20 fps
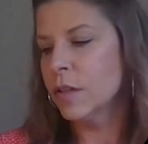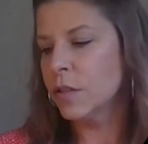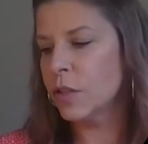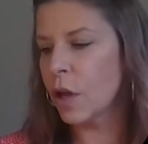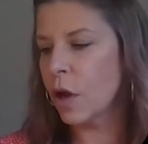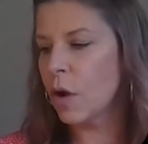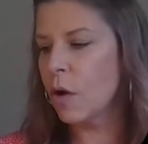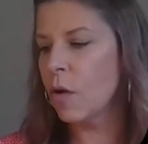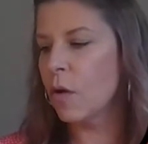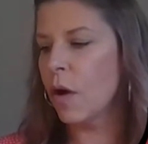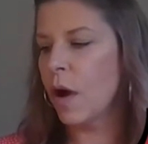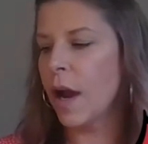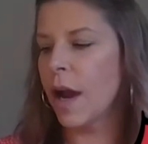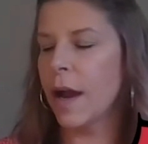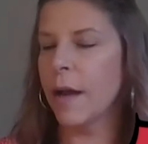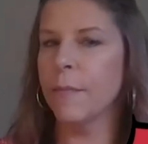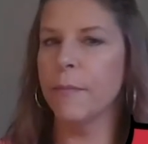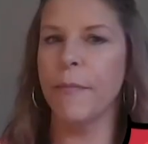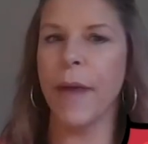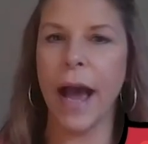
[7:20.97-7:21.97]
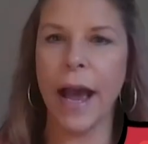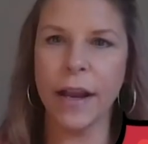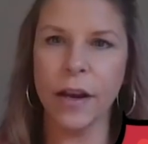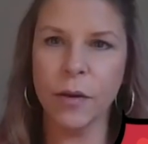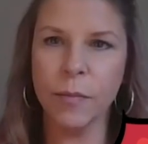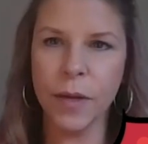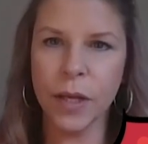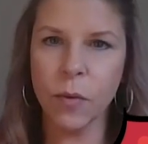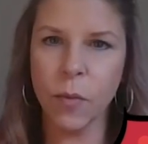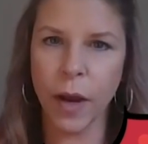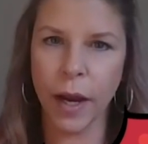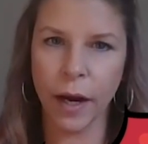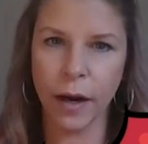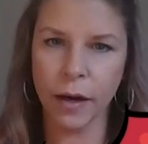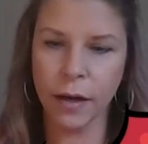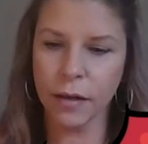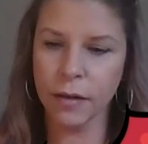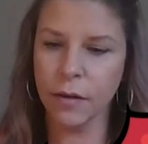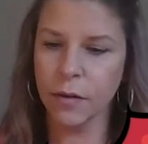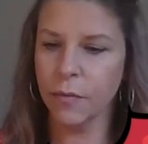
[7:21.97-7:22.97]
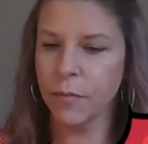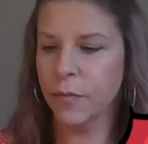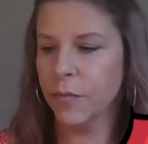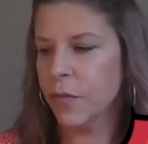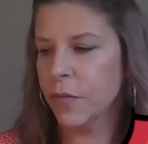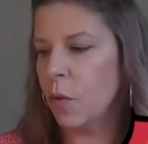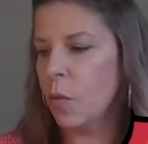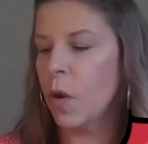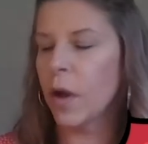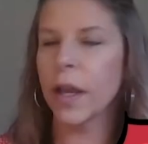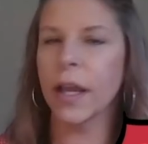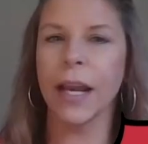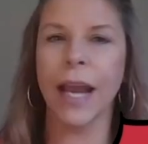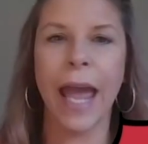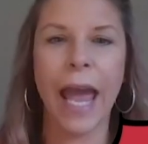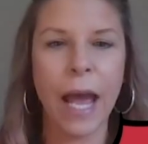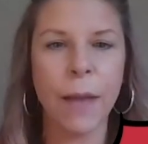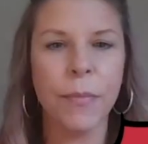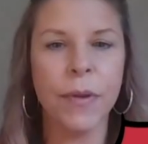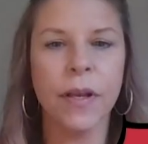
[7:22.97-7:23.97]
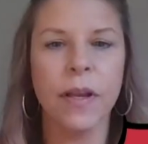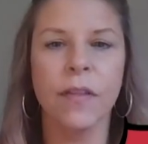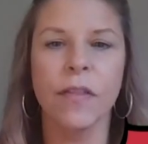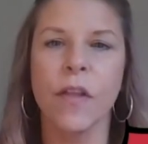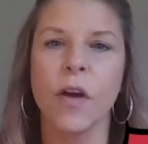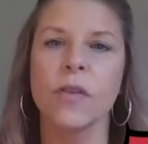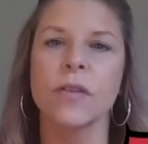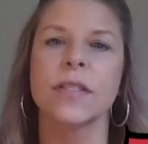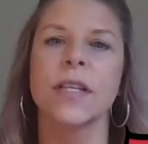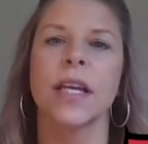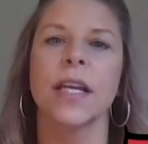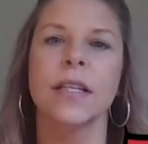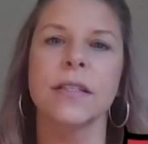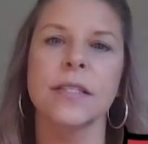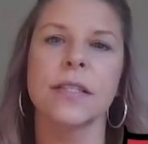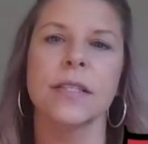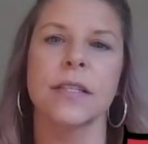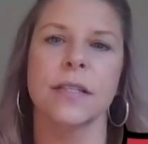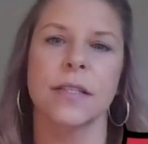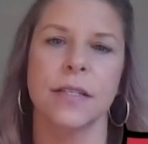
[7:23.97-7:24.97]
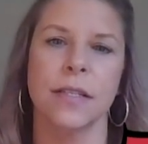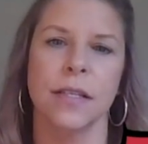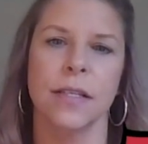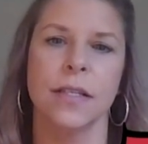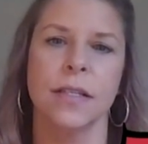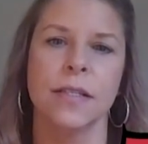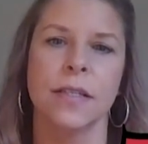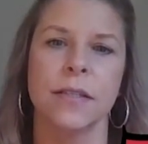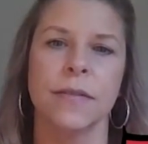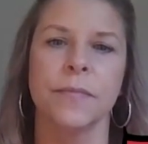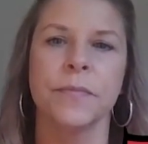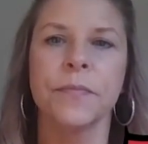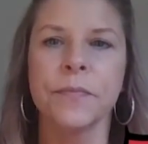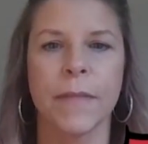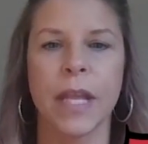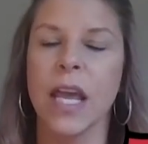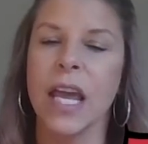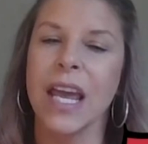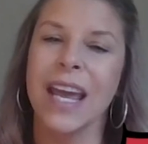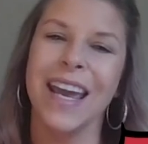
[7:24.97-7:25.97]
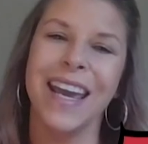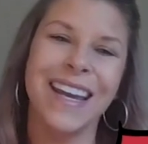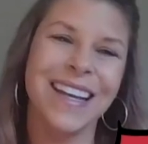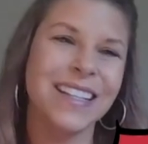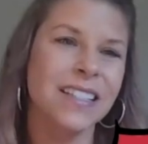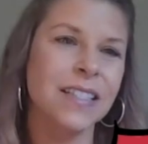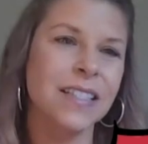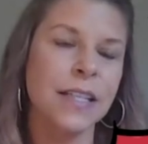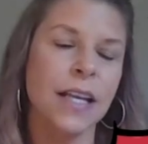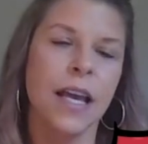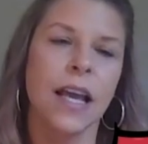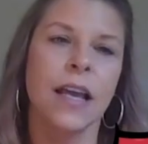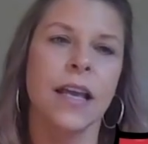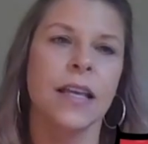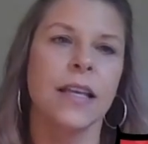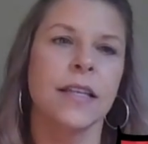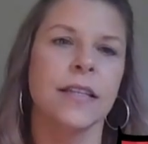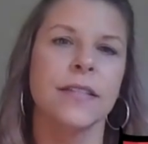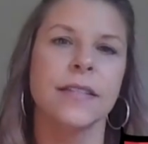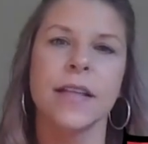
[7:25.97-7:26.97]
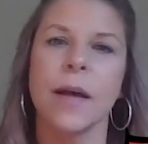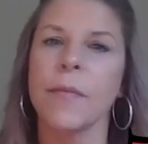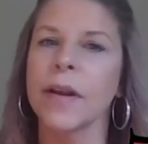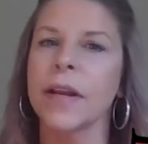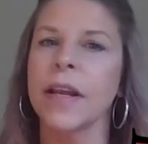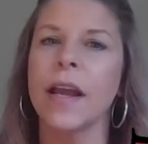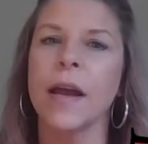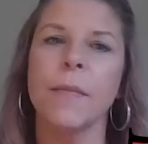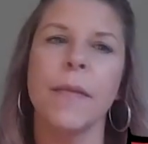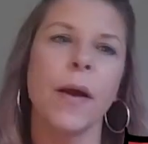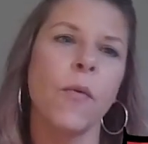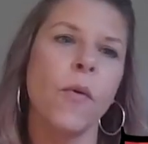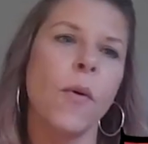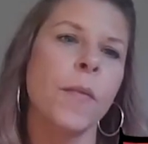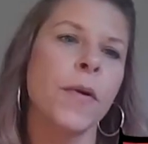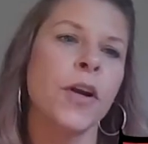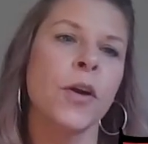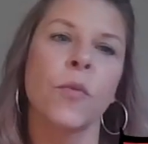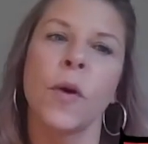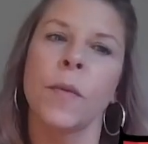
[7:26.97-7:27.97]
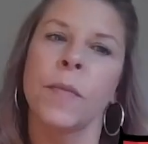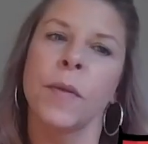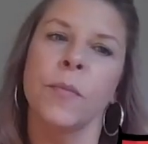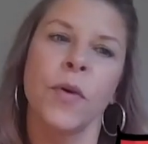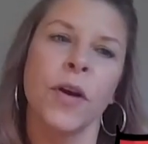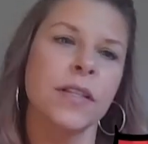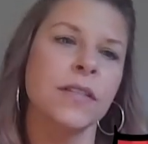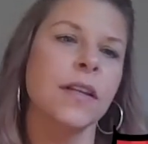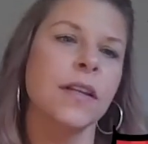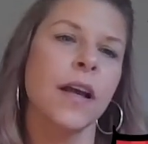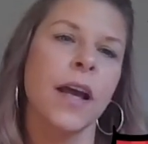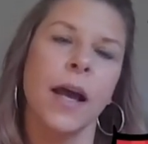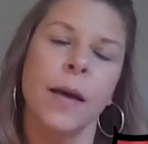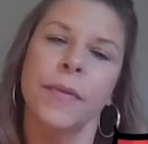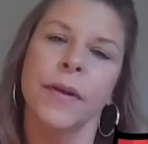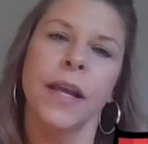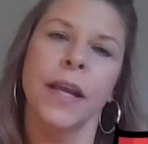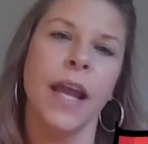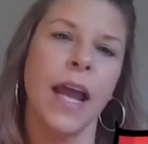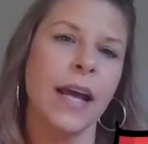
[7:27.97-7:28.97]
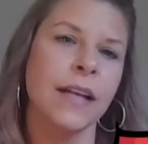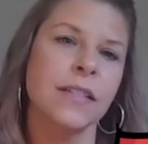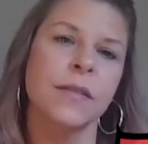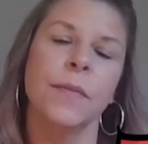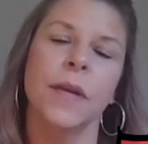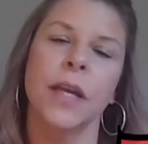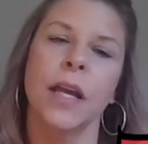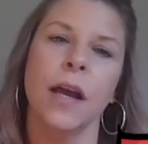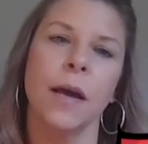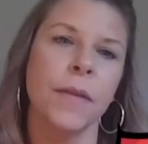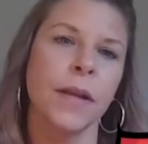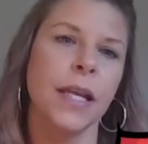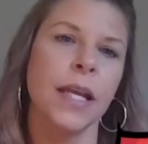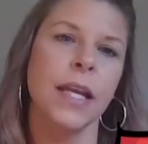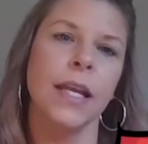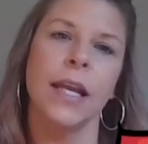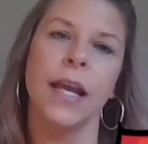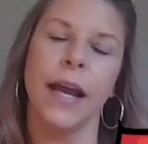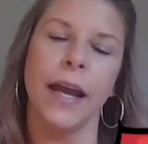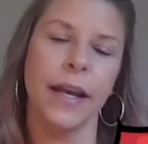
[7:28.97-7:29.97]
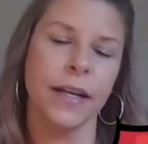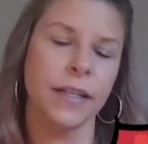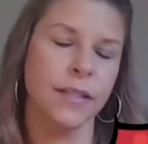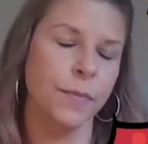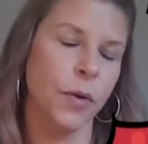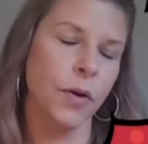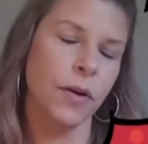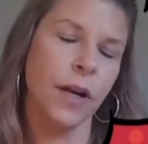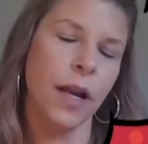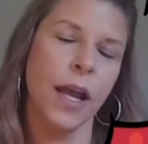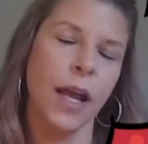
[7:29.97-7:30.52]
So buyer beware. So what can happen in those instances is somebody at my Wonder Woman bracelet company has to become an EDI expert.